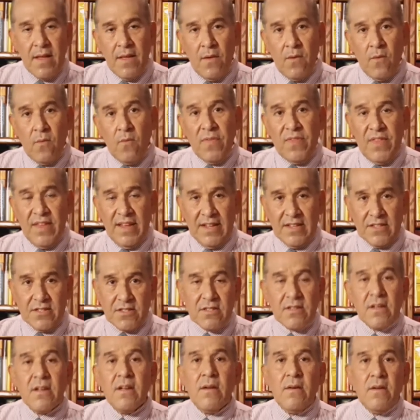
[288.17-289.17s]

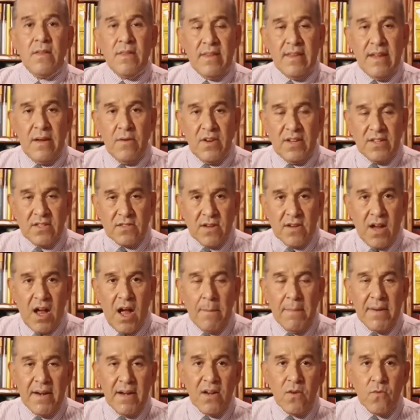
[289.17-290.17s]
this, that is commonly